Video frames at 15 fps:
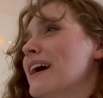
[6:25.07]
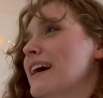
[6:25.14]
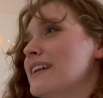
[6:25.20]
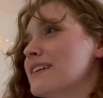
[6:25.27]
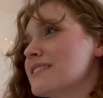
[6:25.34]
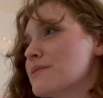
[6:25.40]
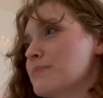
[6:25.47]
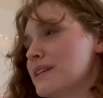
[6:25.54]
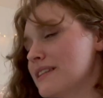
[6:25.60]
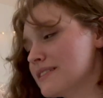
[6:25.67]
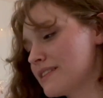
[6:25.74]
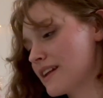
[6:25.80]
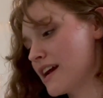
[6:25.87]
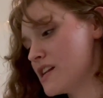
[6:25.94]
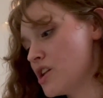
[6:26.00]
and it's a piece
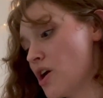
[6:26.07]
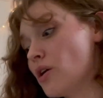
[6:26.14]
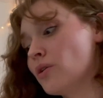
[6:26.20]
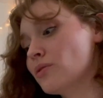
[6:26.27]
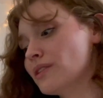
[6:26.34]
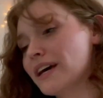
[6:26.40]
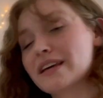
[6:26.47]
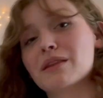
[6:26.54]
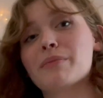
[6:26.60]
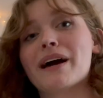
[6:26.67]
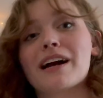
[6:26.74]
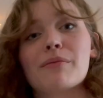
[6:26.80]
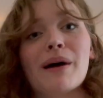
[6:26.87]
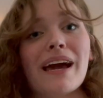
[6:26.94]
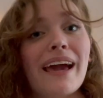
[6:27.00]
that I know like the back
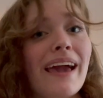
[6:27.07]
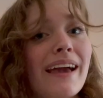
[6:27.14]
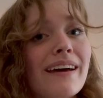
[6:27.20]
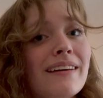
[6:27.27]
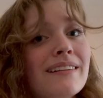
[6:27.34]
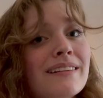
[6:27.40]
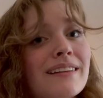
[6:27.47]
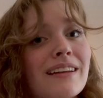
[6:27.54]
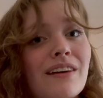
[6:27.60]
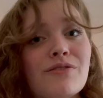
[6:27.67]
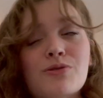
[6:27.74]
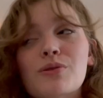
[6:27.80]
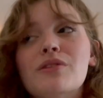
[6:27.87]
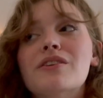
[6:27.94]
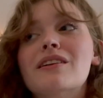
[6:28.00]
of my hand, and I've
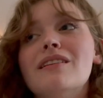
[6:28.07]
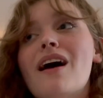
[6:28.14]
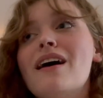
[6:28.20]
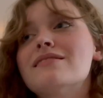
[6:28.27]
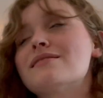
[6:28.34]
drilled it a lot,